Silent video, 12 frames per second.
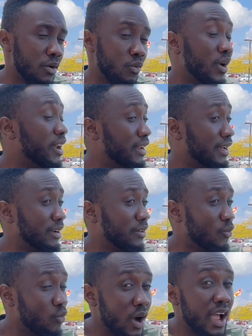Well,
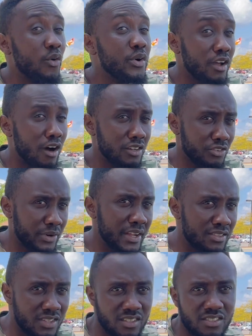where we are, the
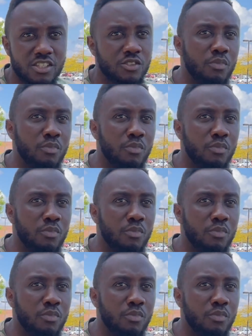rains had ceased,